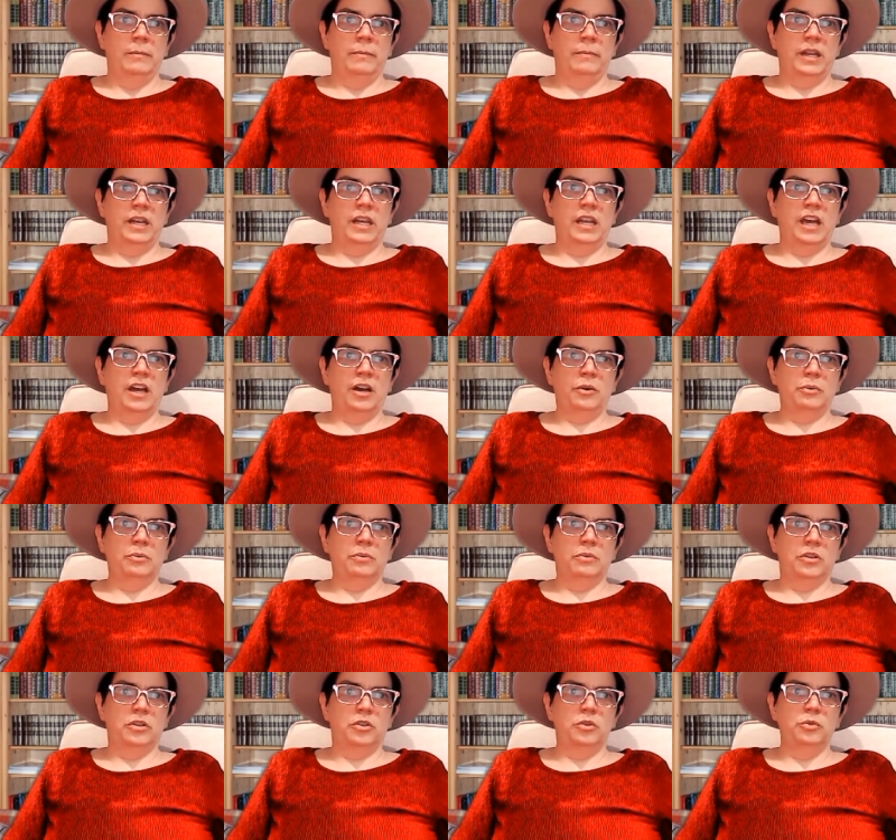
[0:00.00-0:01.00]
But now,
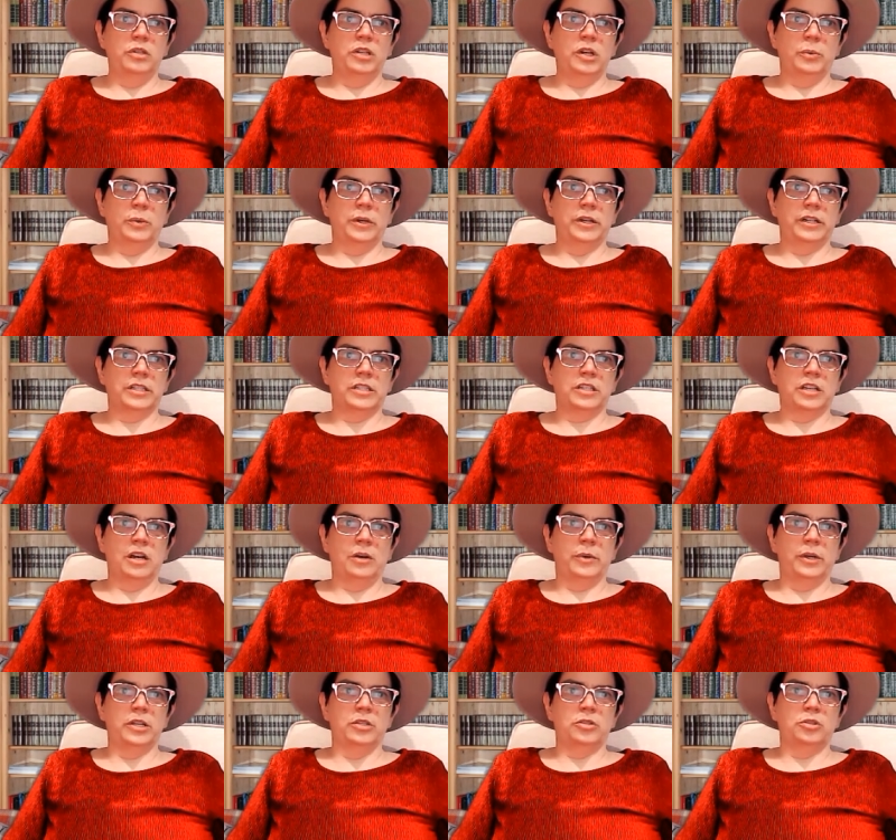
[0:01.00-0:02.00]
you know where it's
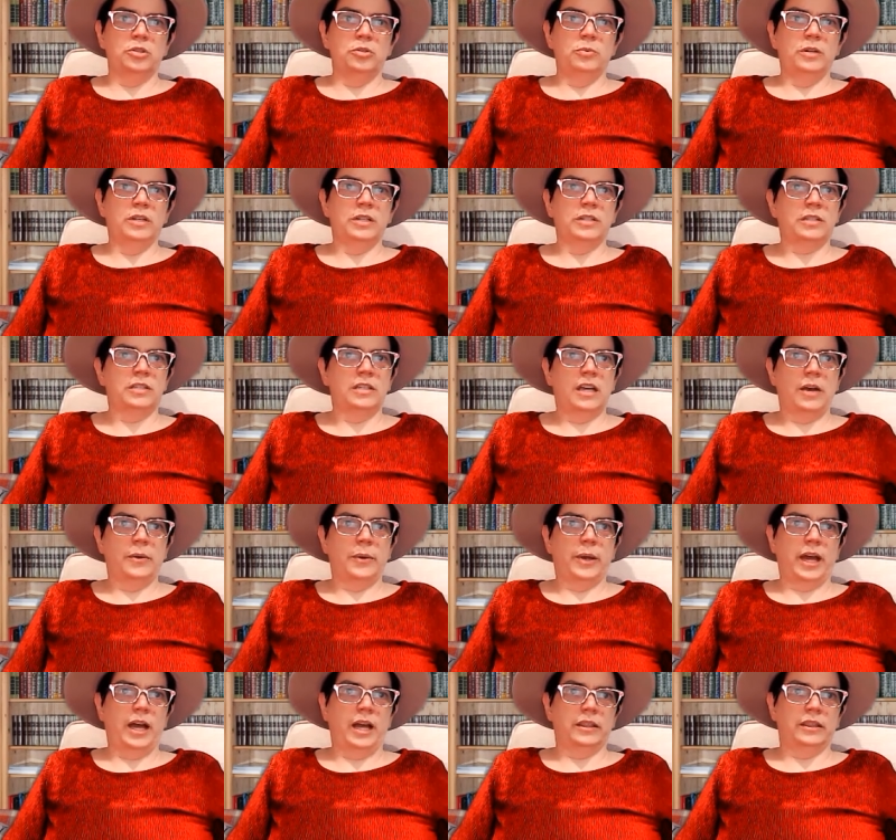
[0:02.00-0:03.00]
going, so you want to see how
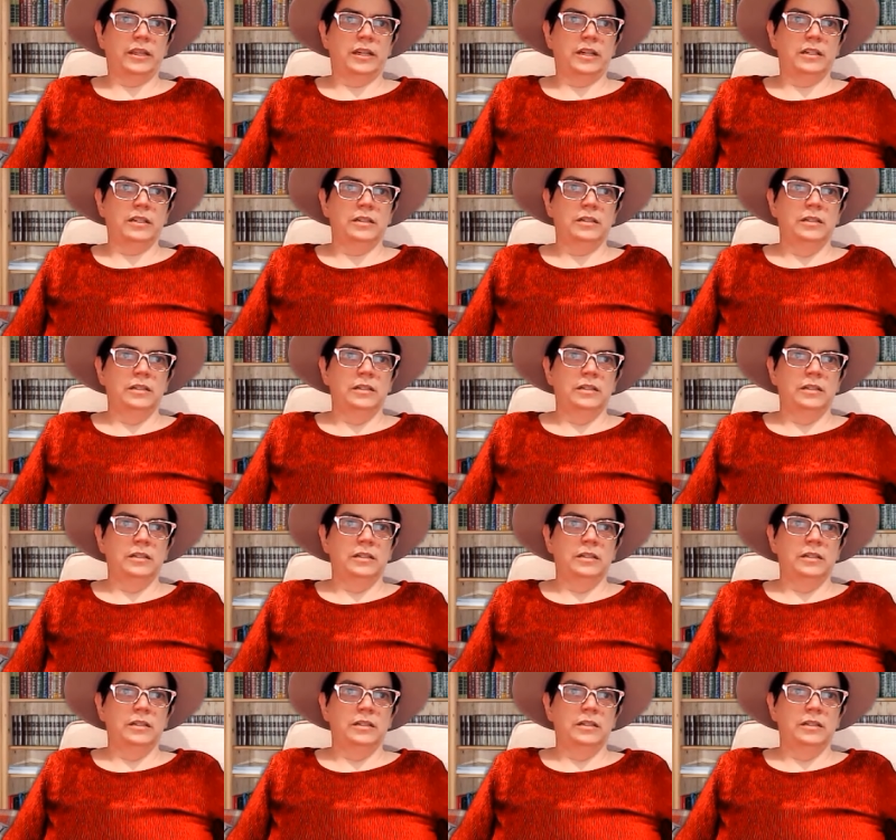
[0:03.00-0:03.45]
it got there.